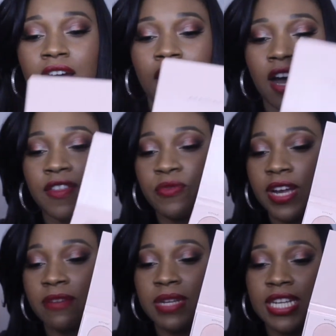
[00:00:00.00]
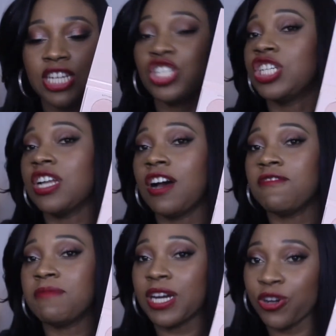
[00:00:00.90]
on the recommendation
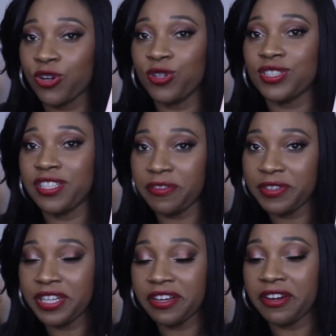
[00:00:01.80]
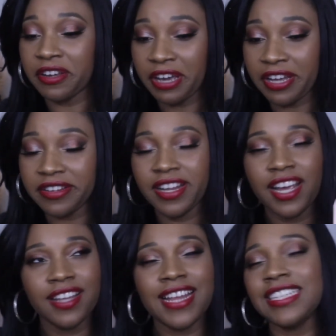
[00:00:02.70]
of my girl Tiffany again.
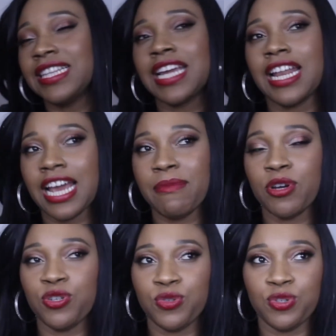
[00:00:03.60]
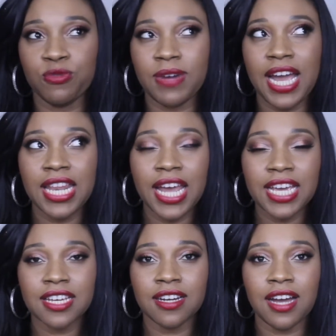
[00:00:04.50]
That's the thing I like about YouTube. I
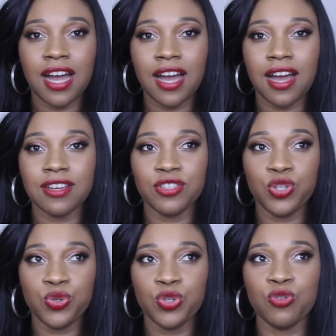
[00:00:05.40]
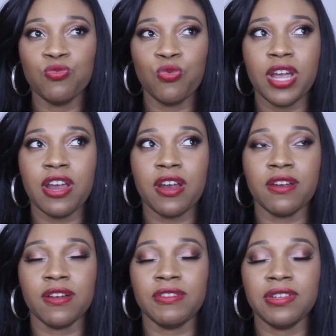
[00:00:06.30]
like YouTube
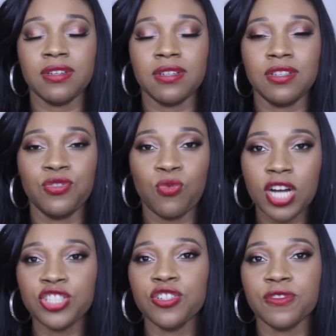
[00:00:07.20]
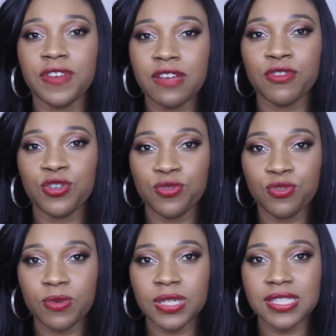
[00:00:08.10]
where you watch your favorite
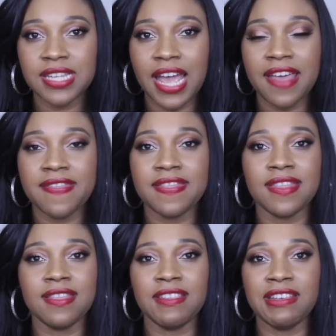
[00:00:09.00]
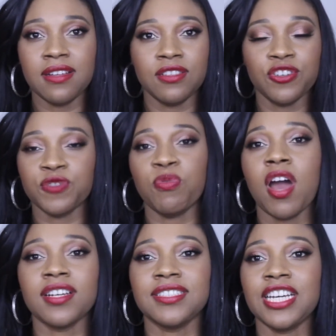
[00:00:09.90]
YouTubers and there's
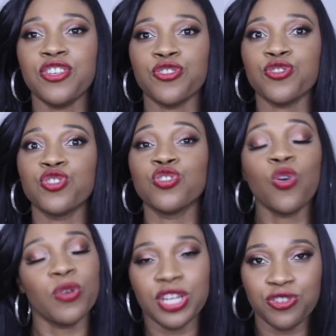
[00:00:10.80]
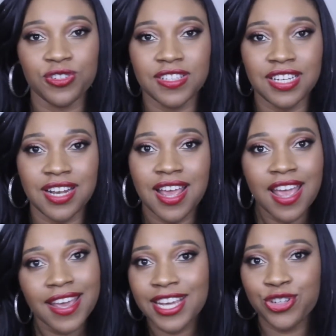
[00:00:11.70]
products that you're so interested
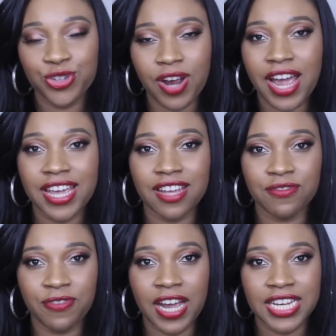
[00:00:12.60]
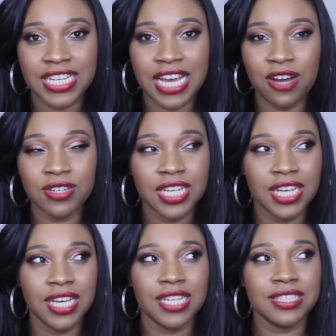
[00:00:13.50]
in trying and finding out,
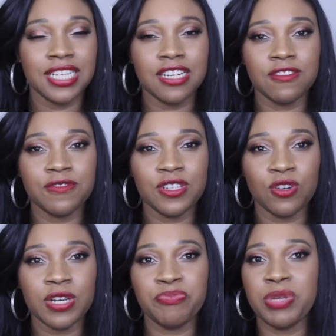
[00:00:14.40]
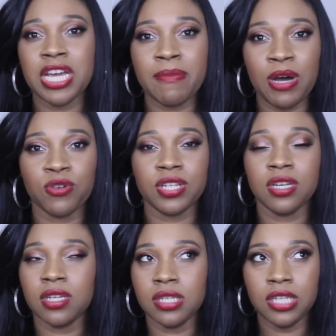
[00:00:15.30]
instead of, you know, it being about
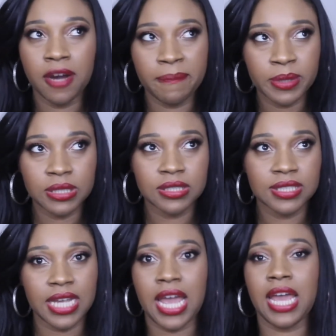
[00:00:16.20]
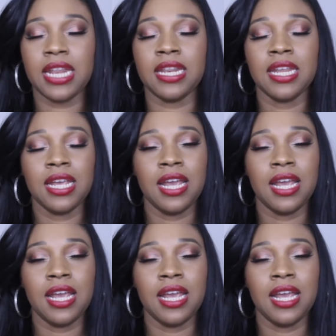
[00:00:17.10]
numbers and